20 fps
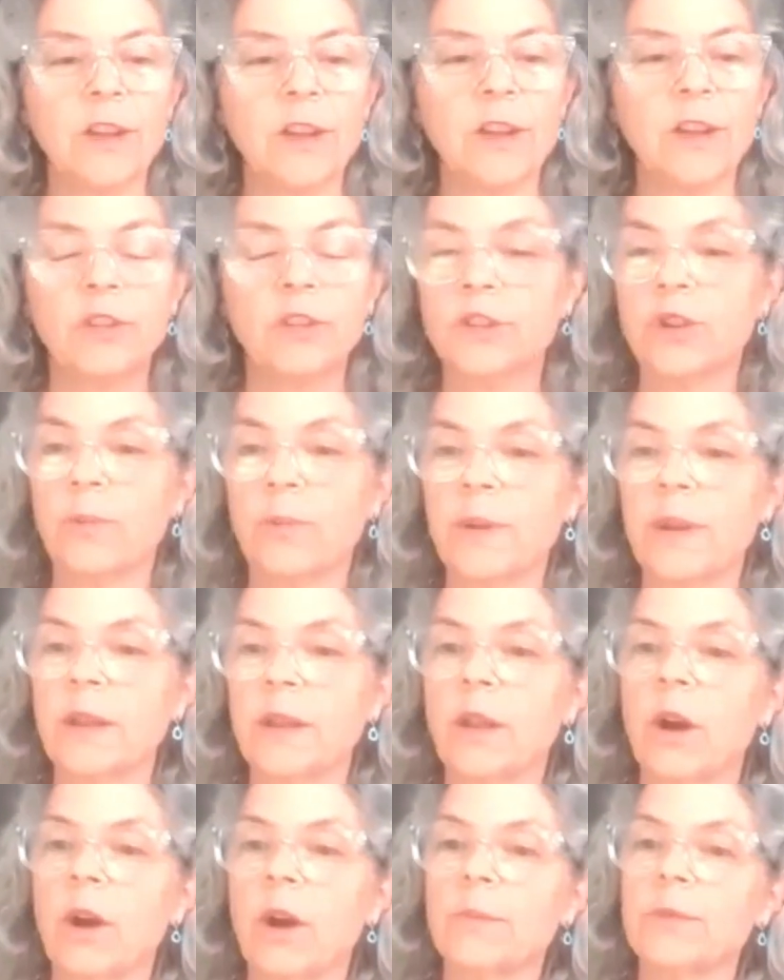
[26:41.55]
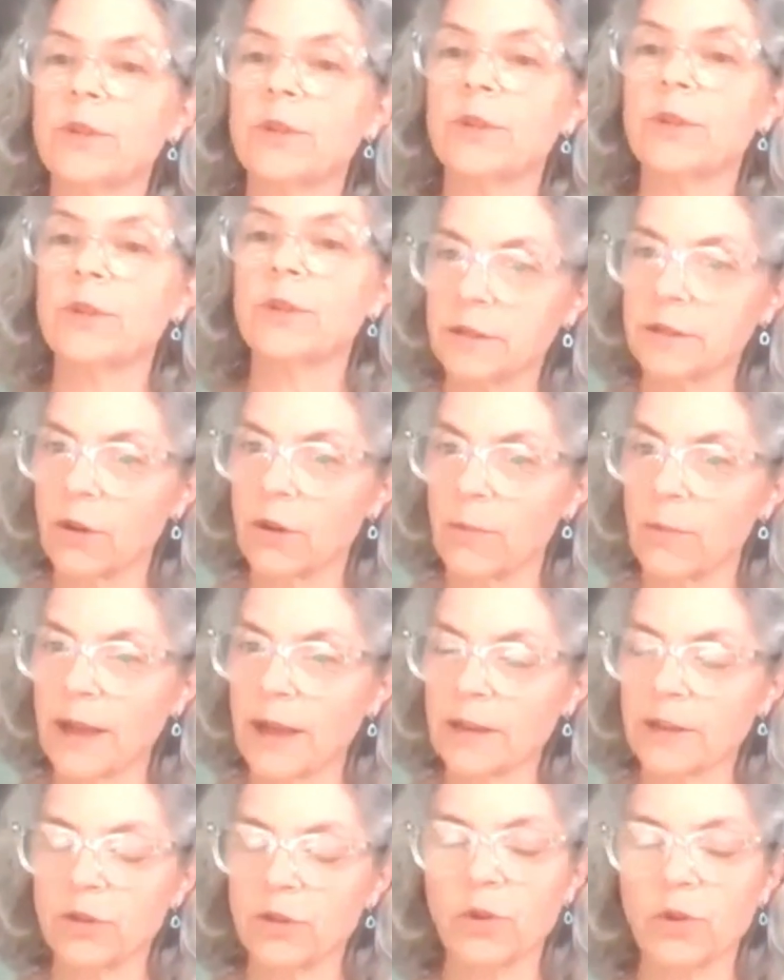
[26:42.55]
Just don't be alarmed. Just go
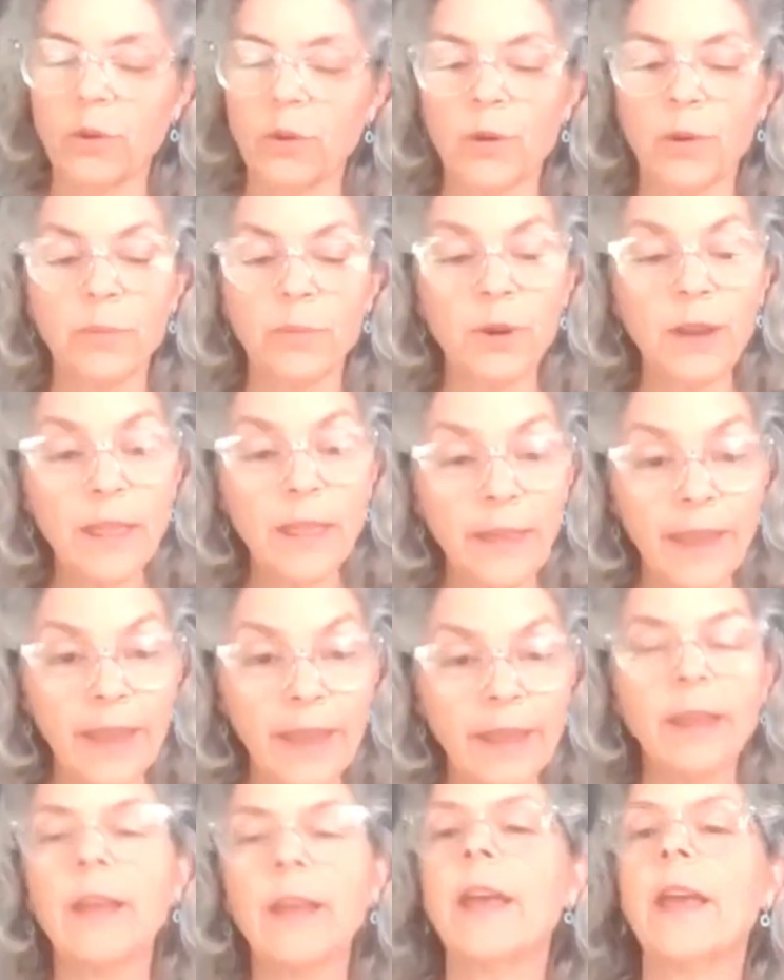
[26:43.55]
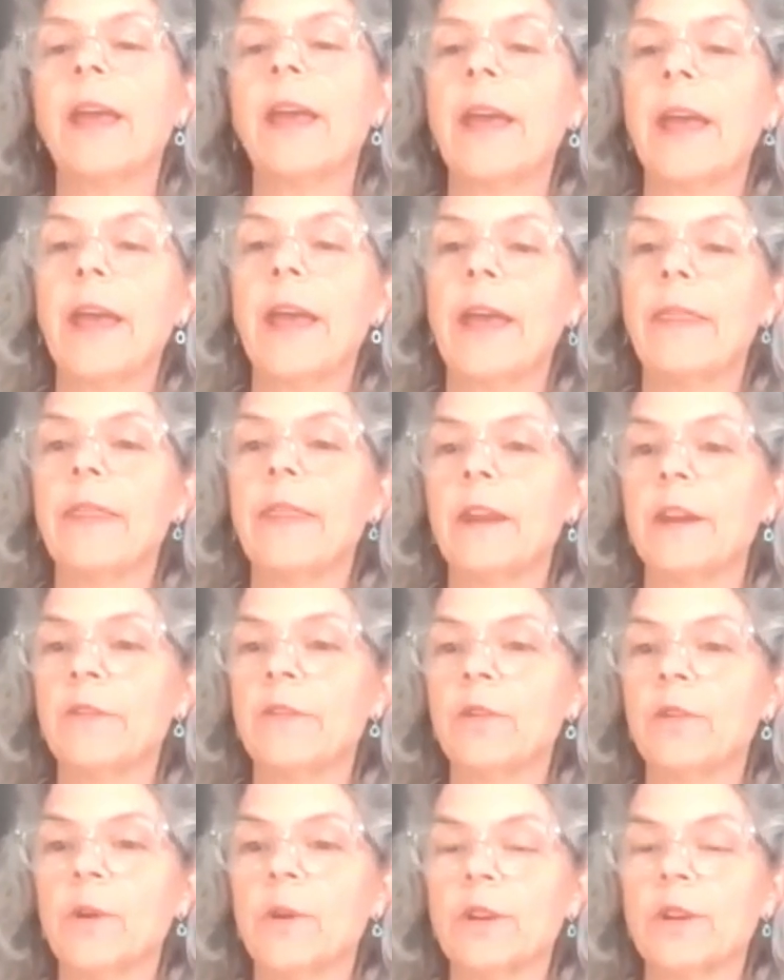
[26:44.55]
back to normal breathing. And then if
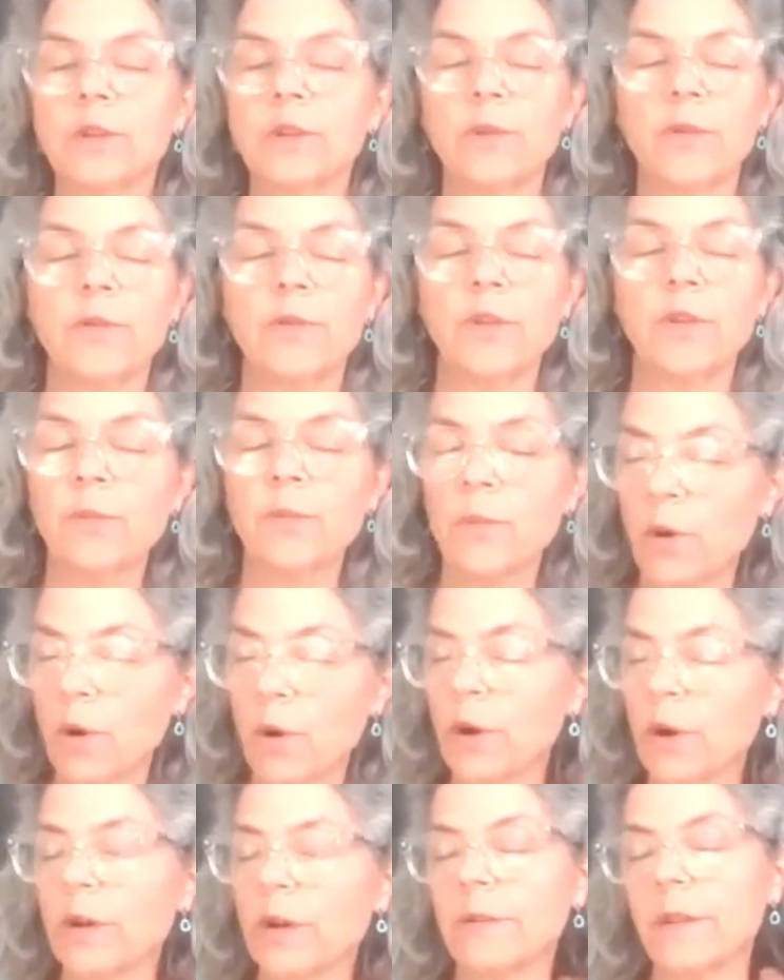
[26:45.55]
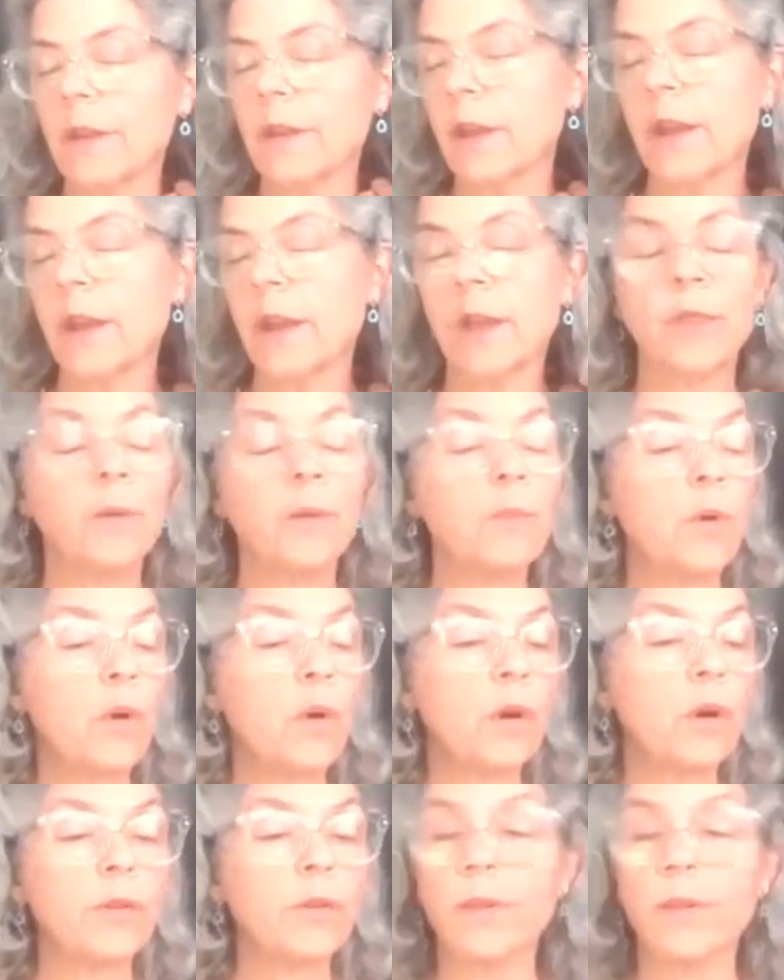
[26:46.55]
you want to do a few more,
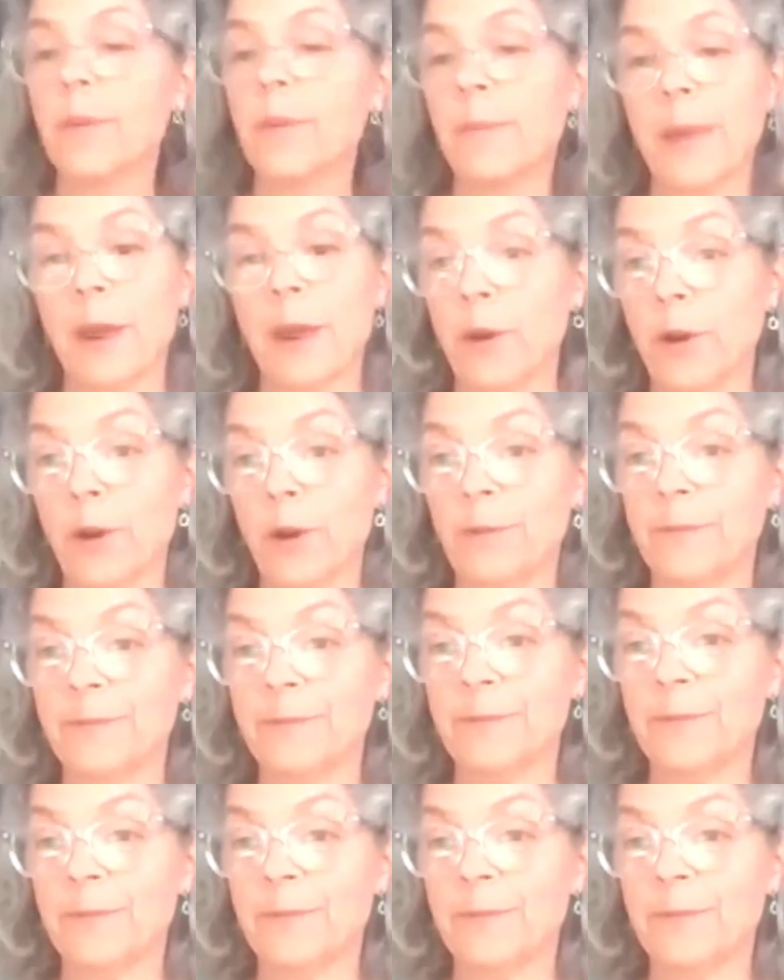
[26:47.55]
the better,